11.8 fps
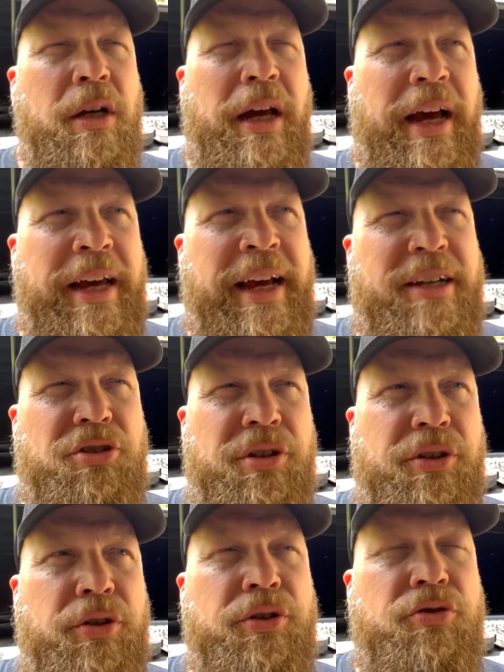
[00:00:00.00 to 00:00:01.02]
I actually
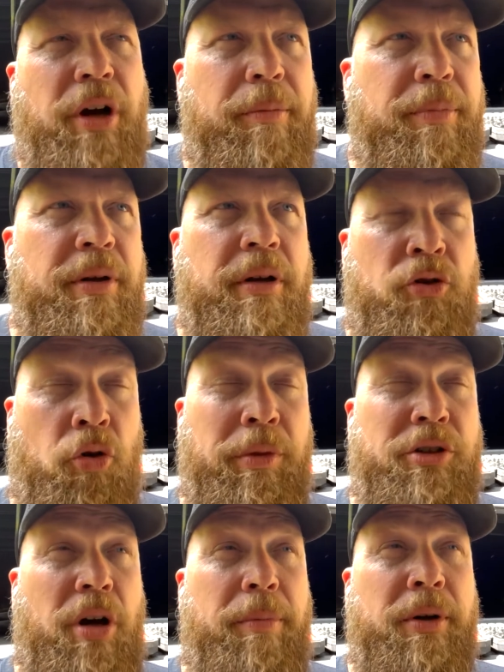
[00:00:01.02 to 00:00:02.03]
could drop it. I
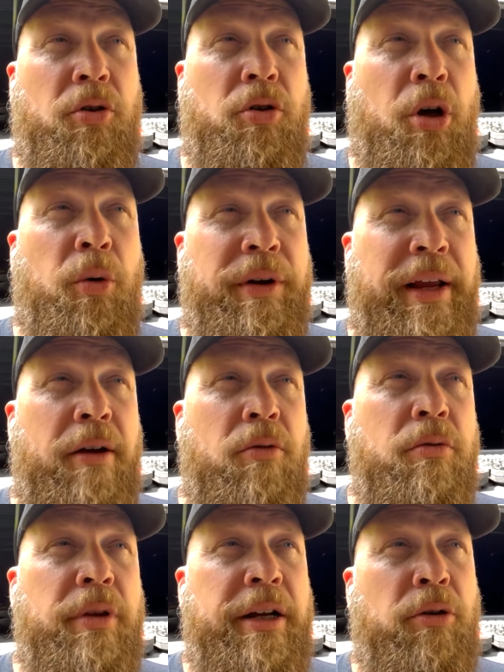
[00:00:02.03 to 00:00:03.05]
normally drop it a little lower
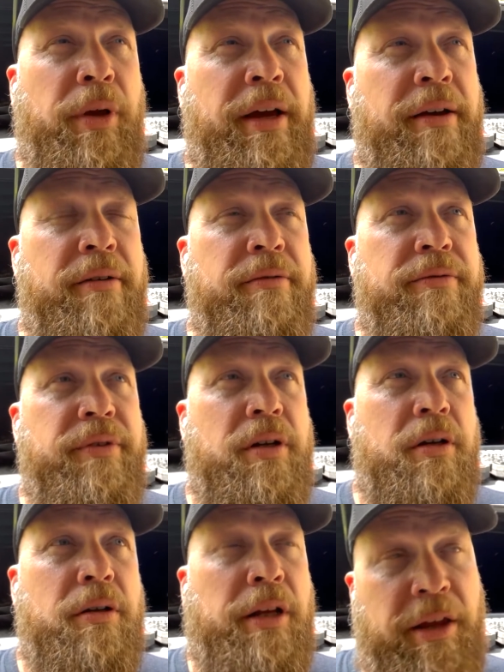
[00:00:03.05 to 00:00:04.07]
now. I don't have,
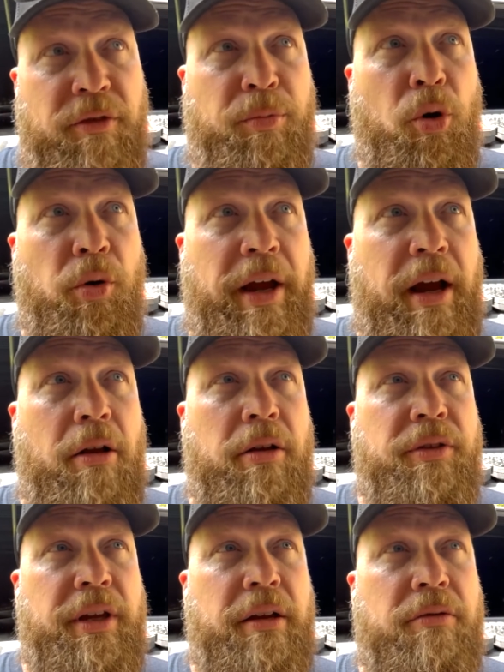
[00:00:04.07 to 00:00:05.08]
I have the ProCal
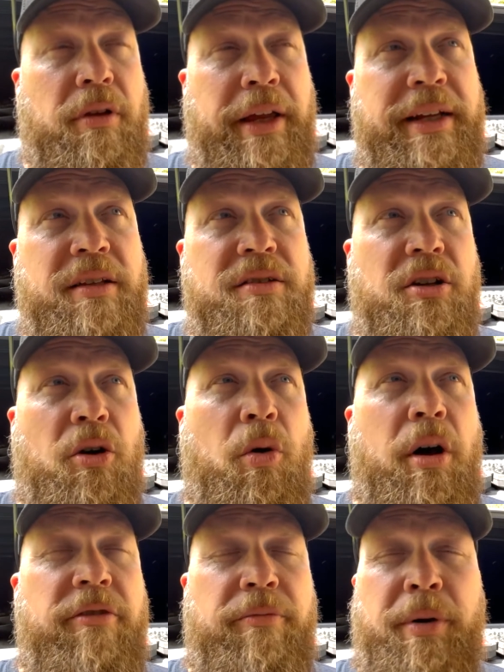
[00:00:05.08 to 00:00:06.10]
and the light doesn't go
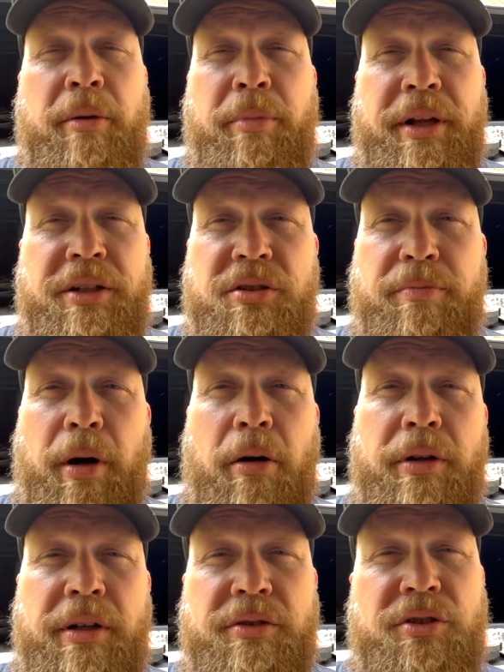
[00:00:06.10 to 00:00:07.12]
off, but a buddy just borrowed it to